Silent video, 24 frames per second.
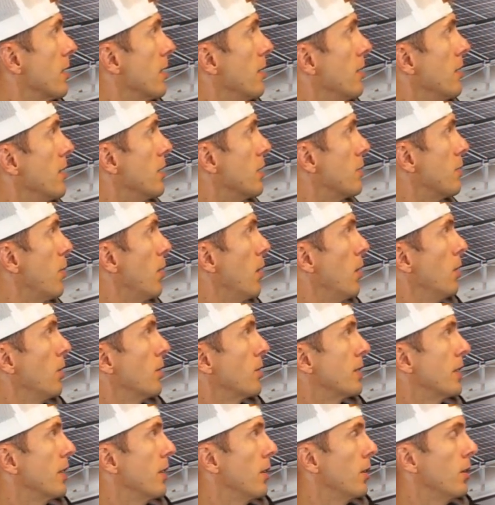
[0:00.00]
these
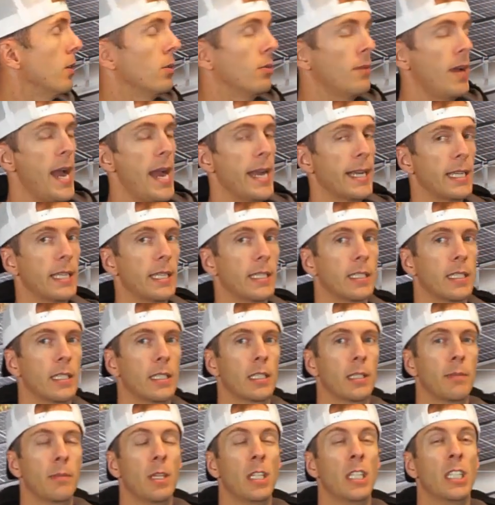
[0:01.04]
posts and the whole racking
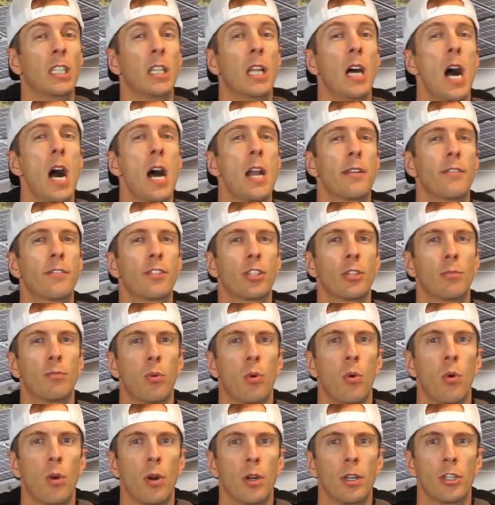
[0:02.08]
system a lot of
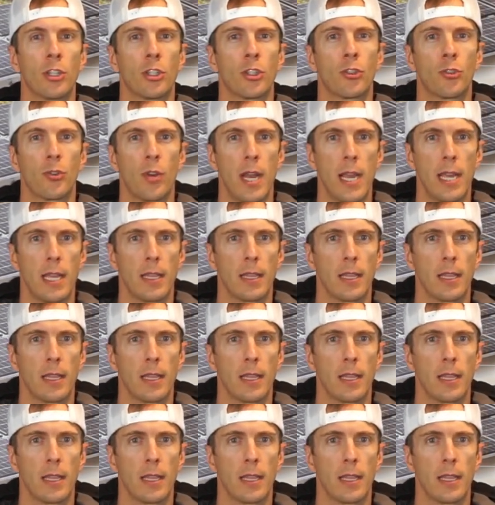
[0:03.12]
support and strength.